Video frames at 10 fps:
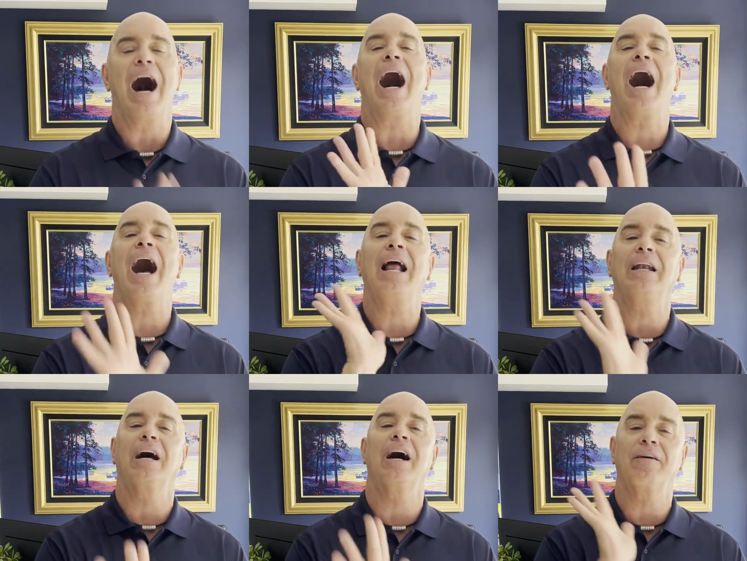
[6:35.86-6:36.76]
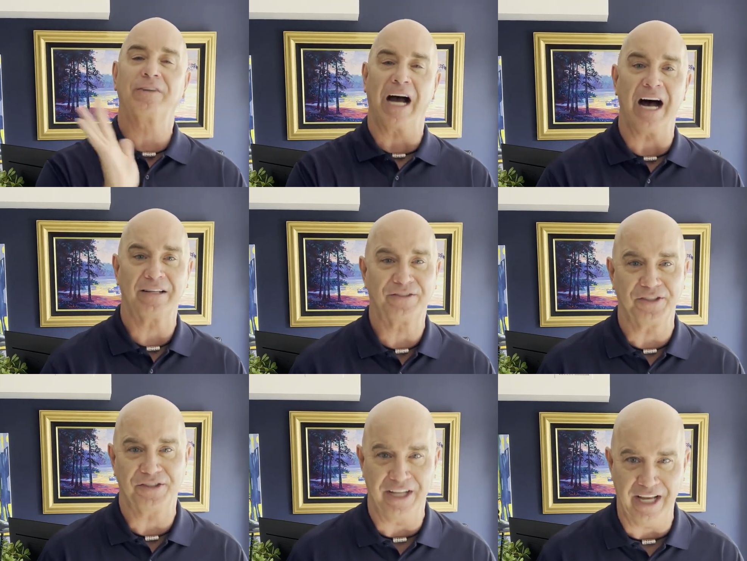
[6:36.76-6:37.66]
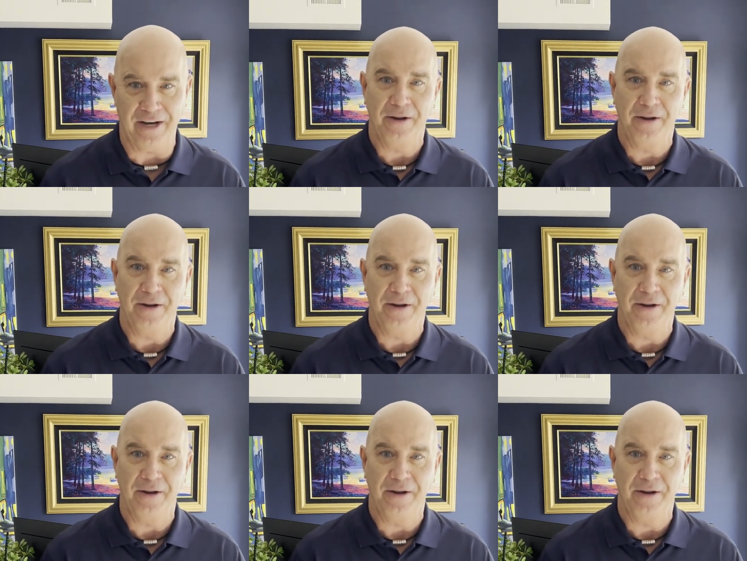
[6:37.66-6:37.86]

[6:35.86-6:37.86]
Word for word: I love Costas Inn